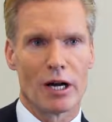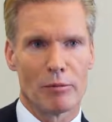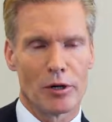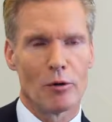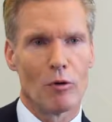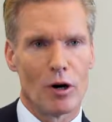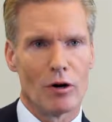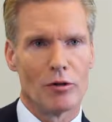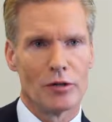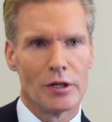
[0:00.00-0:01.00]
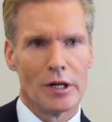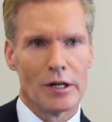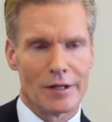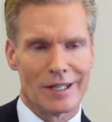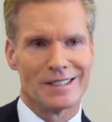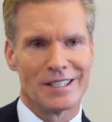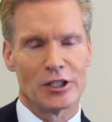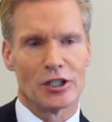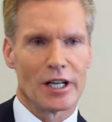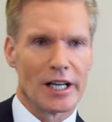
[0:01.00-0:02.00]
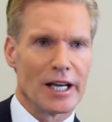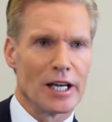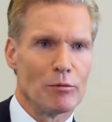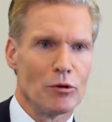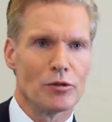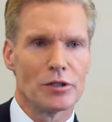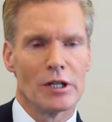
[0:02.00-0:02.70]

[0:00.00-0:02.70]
in a world that is digitally enabled.